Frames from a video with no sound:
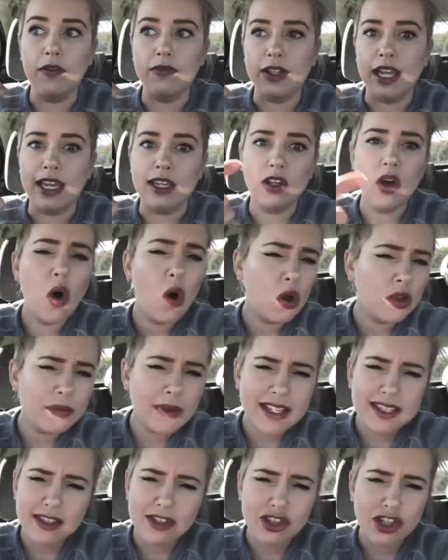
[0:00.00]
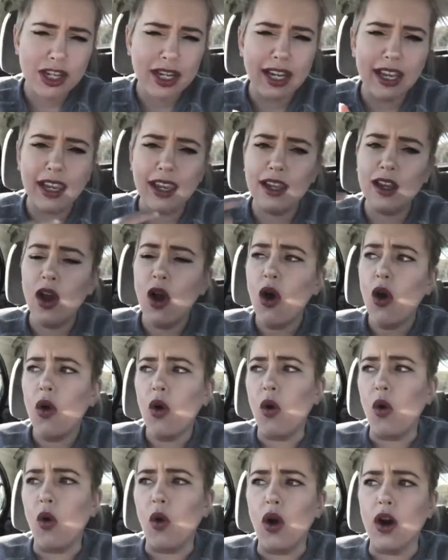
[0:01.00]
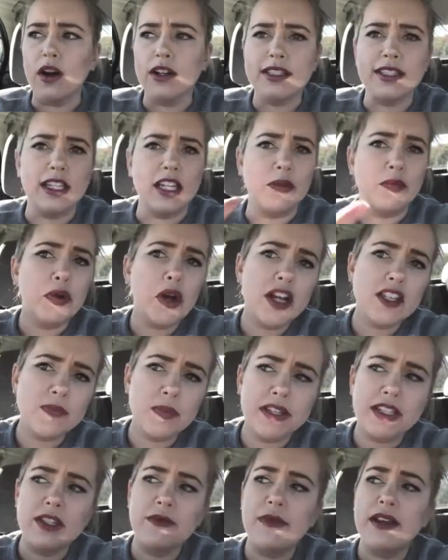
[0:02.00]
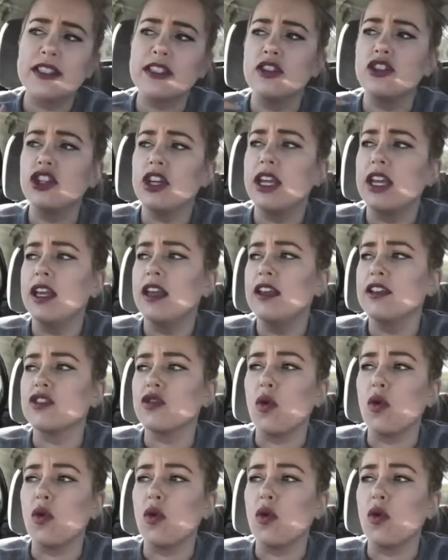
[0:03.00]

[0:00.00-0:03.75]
like cold messaging or sending prospecting messages,